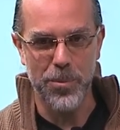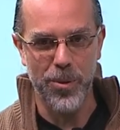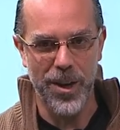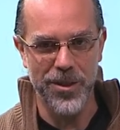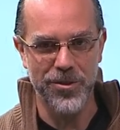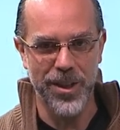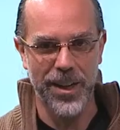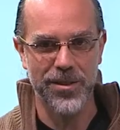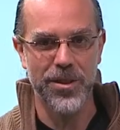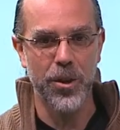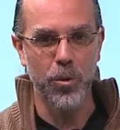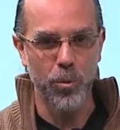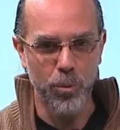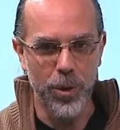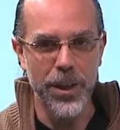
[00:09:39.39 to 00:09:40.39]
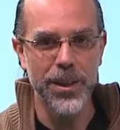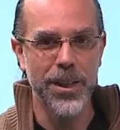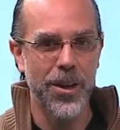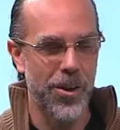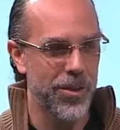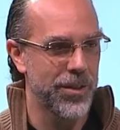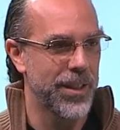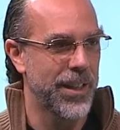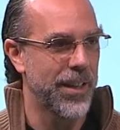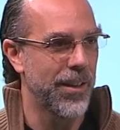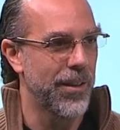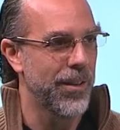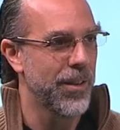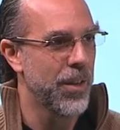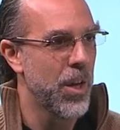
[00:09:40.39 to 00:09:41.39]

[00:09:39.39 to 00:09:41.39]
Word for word: projects that are really hard to kill.